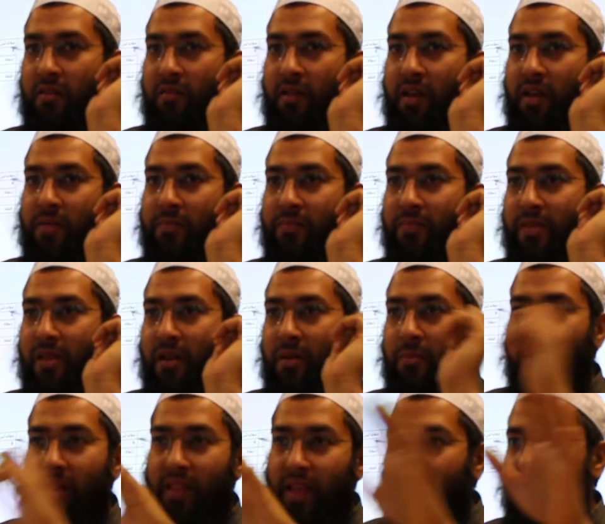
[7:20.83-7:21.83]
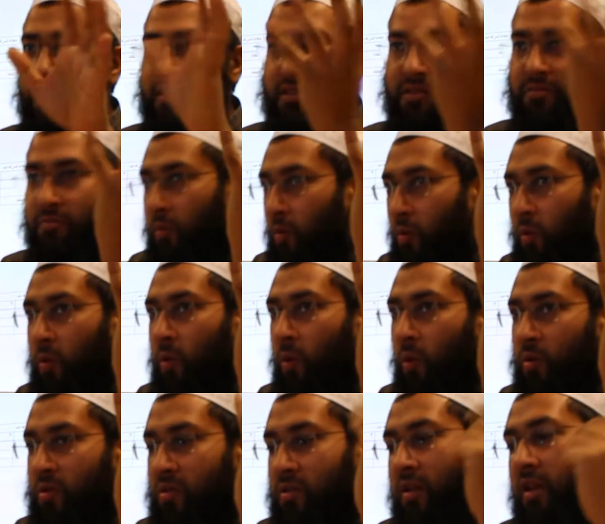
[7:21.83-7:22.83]
right? But that is
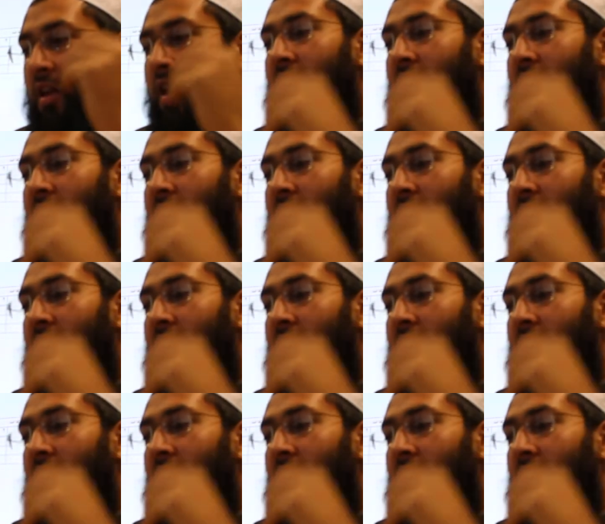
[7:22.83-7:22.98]
not